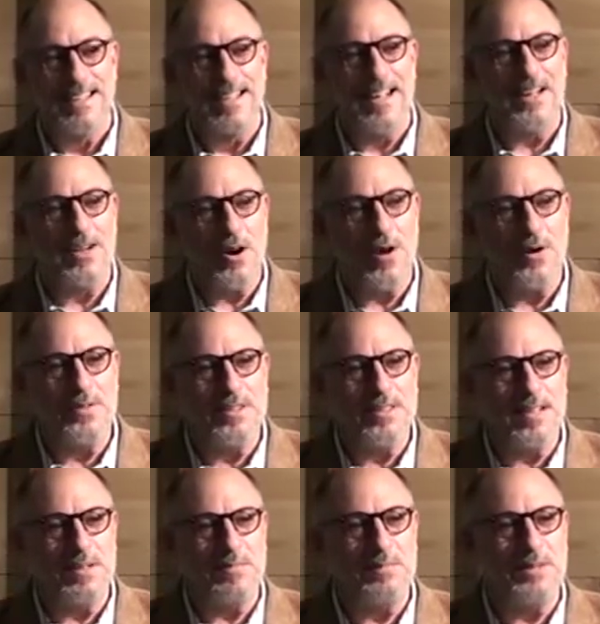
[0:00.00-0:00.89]
I called
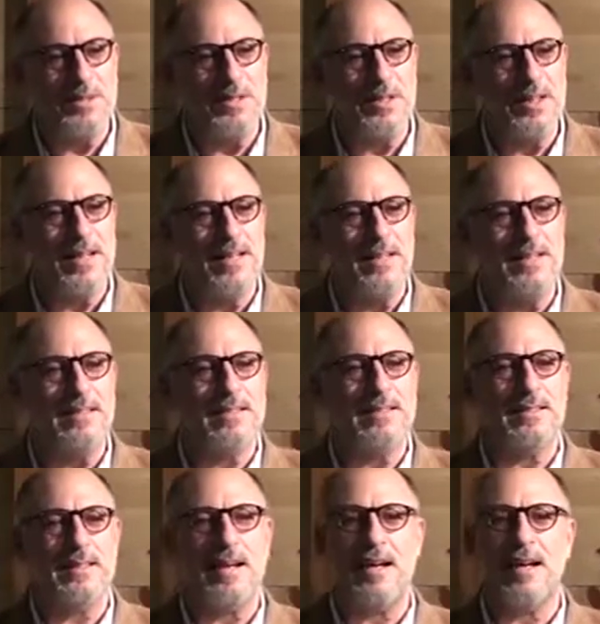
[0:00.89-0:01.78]
the number, and he
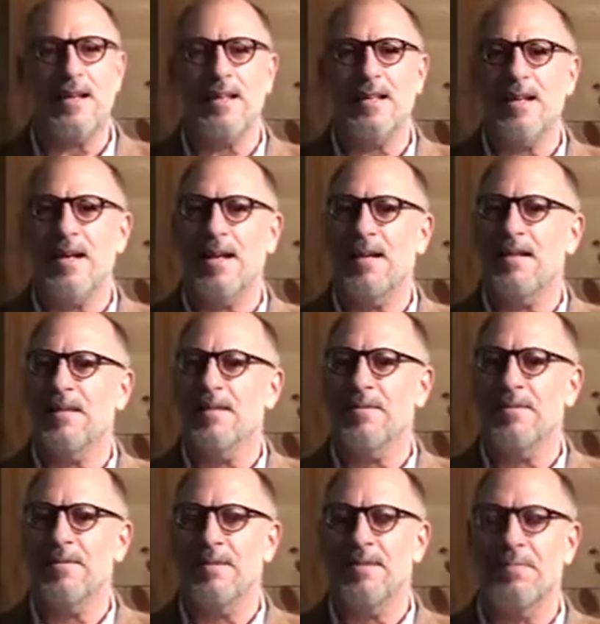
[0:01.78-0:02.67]
just kind of
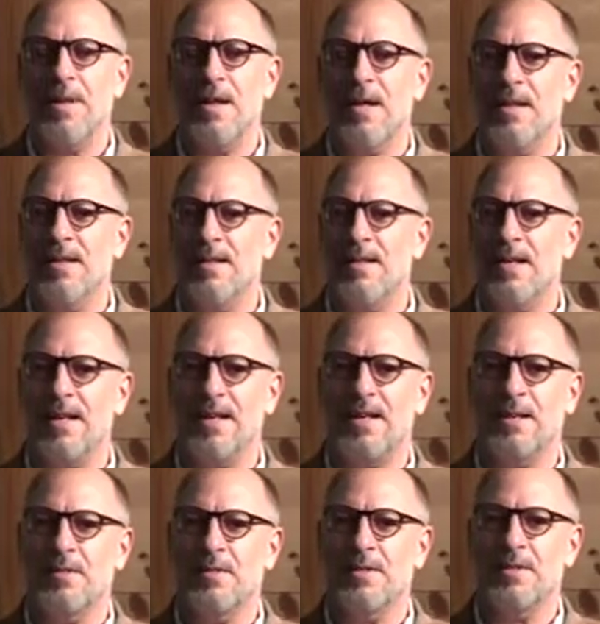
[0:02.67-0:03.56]
like made
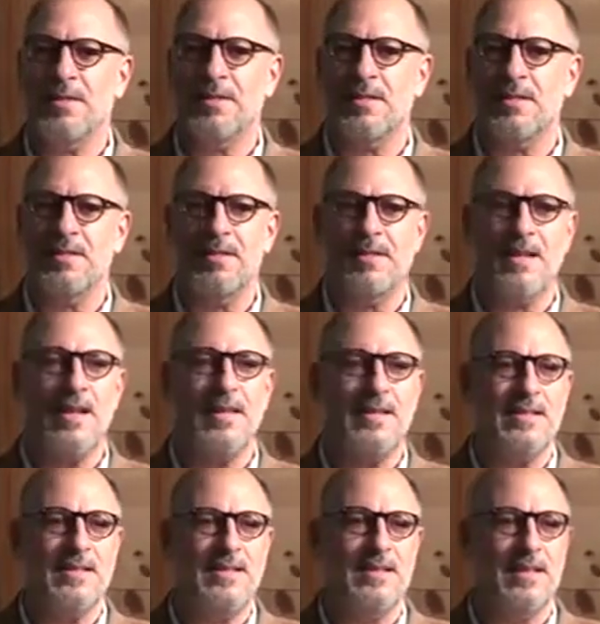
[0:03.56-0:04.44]
like it was
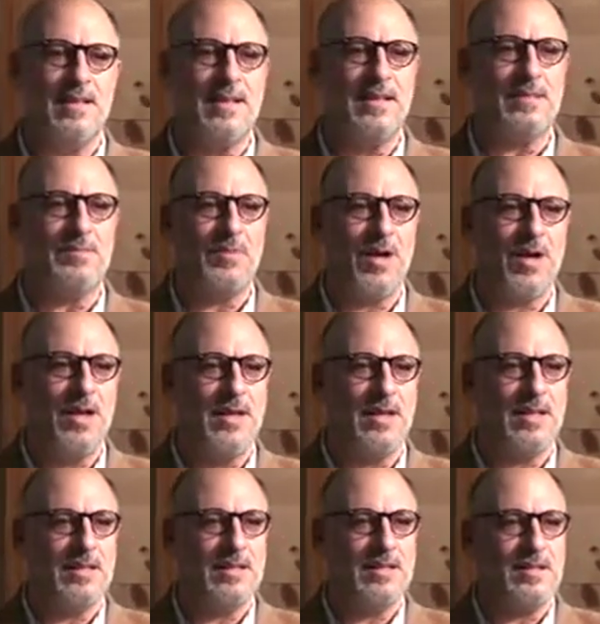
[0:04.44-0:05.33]
nothing to him, right?
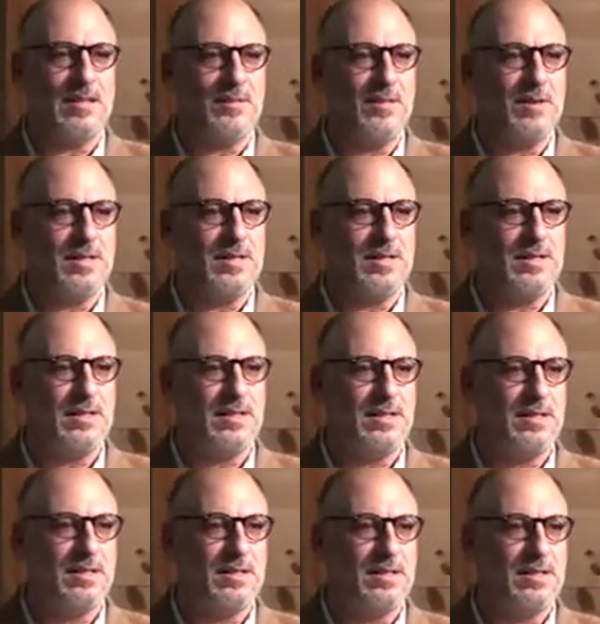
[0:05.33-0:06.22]
Because it wasn't
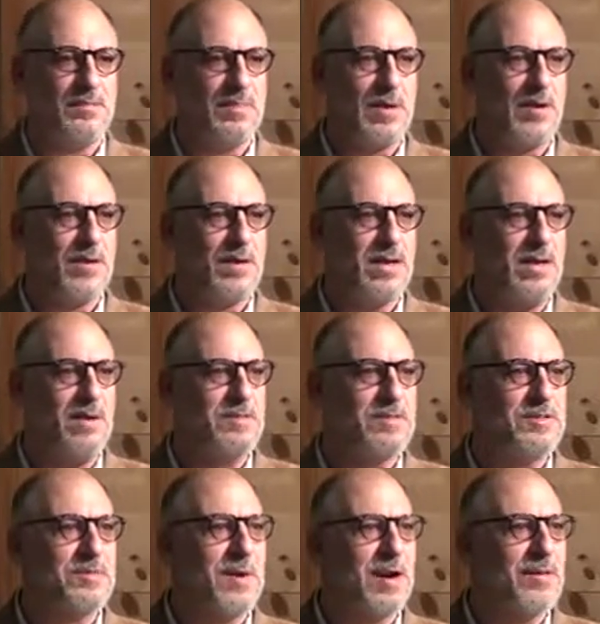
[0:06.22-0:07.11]
about him, it
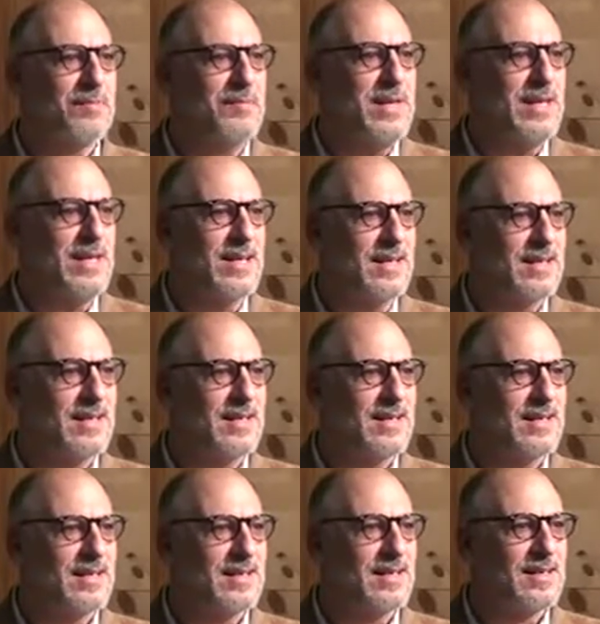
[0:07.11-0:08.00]
was about me.
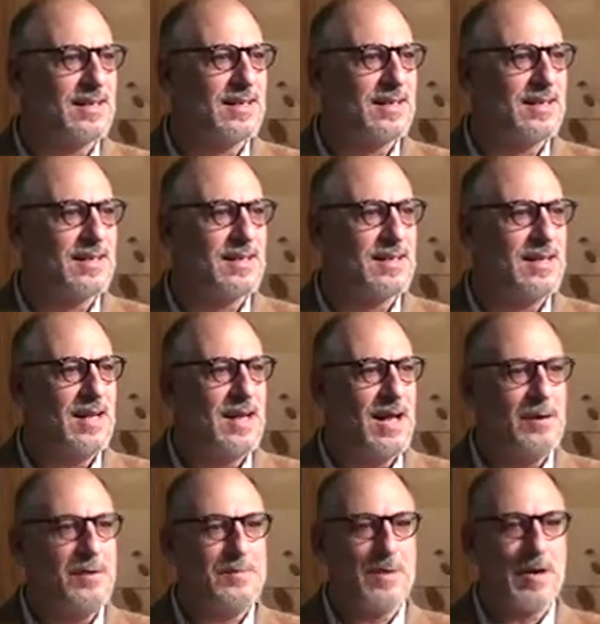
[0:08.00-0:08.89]

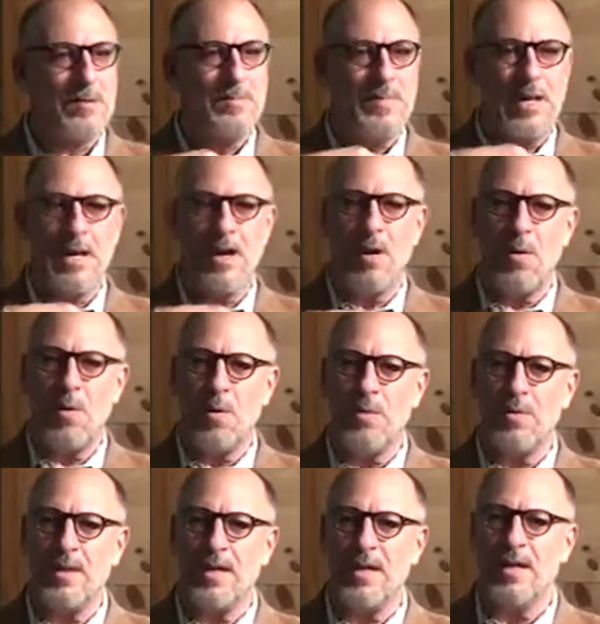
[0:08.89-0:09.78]
It was about me
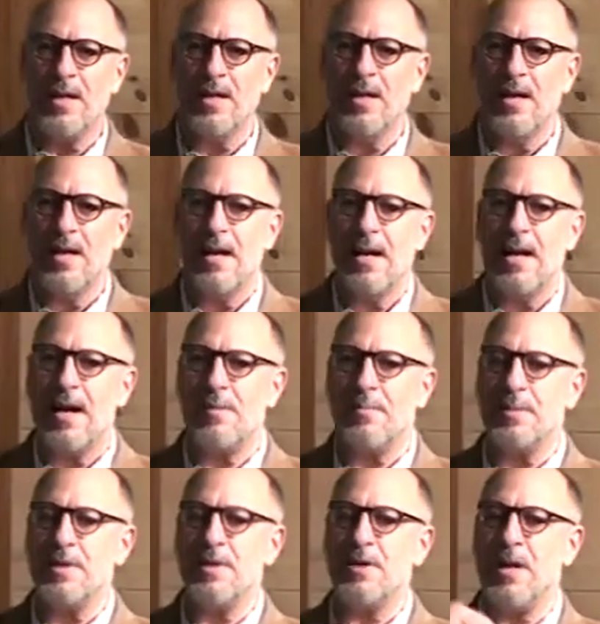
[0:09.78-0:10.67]
holding.
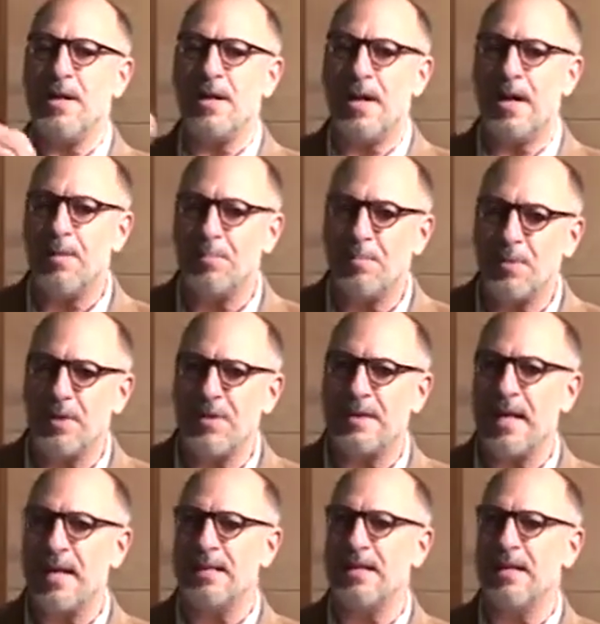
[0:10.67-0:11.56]
I've been trying to
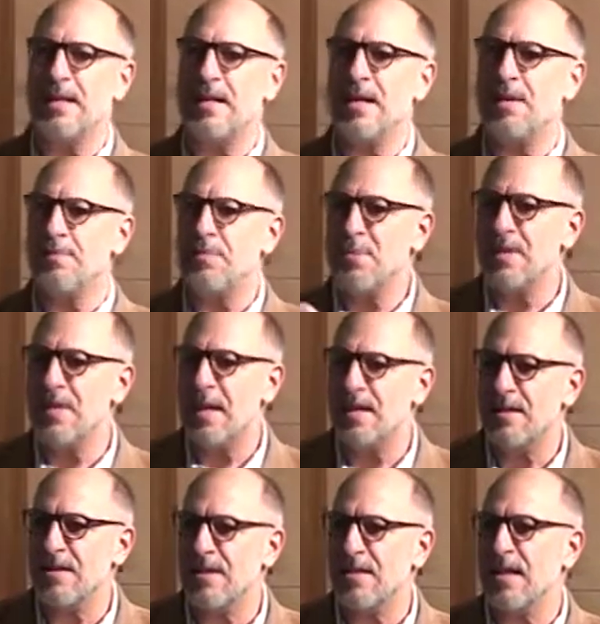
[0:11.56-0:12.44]
uproot that thing, uproot
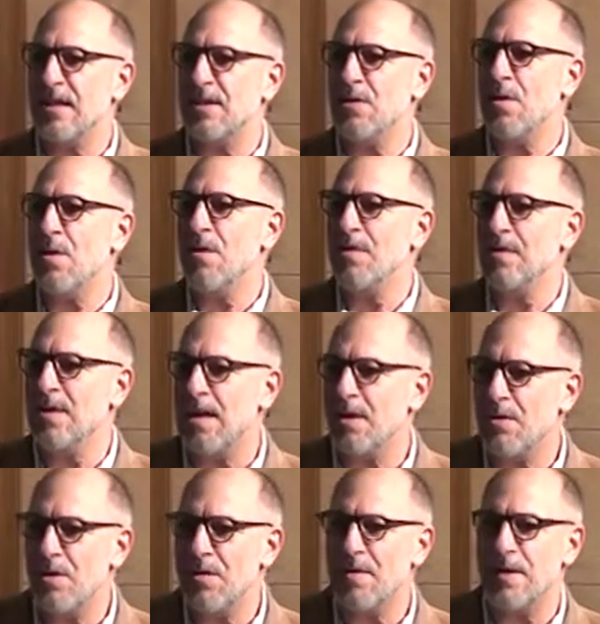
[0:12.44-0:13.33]
that thing, let go of it,
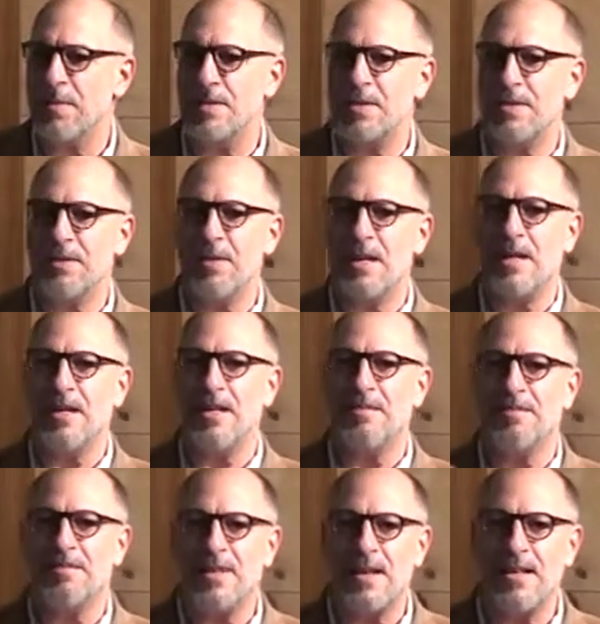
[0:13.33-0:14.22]
let go of it. Until I
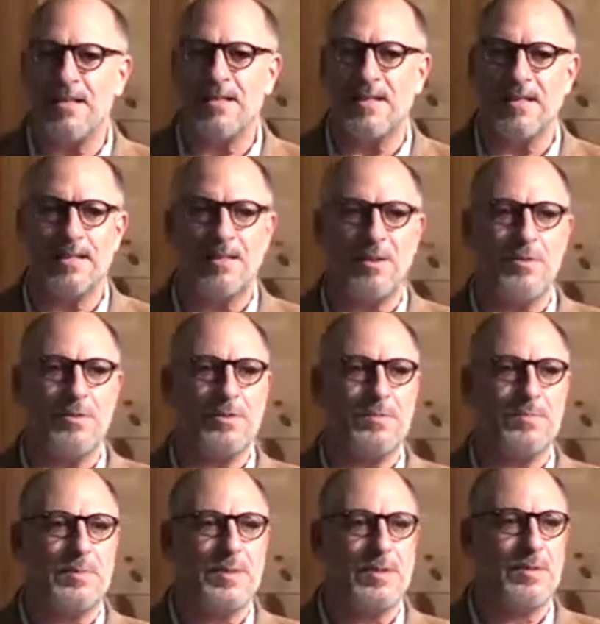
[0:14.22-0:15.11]
confessed it, the Holy
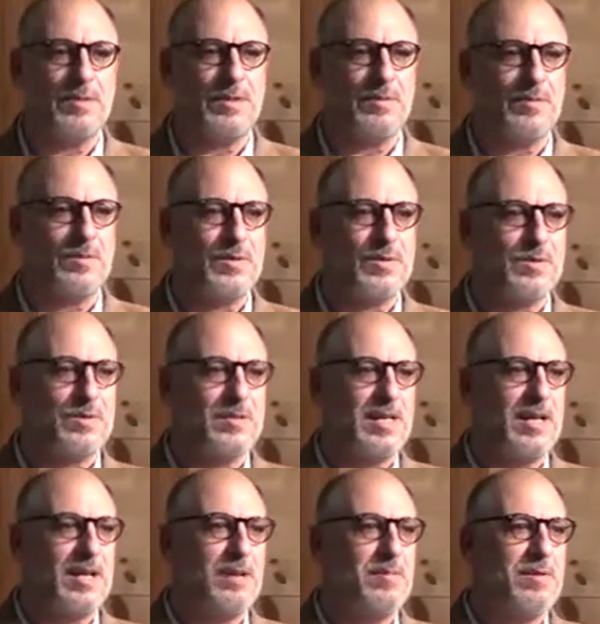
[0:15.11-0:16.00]
Spirit was
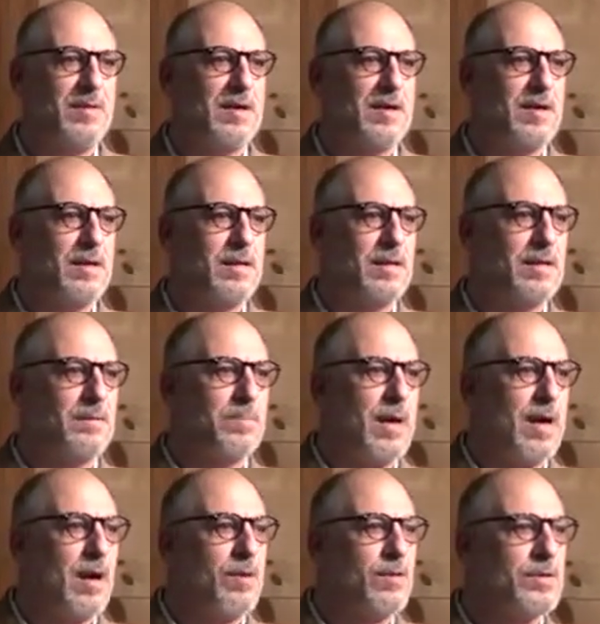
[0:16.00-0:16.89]
to give me the, the
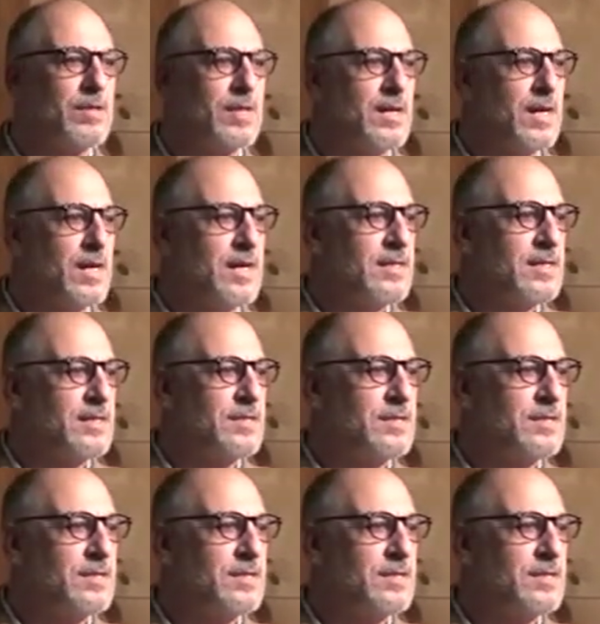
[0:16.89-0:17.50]
power to, to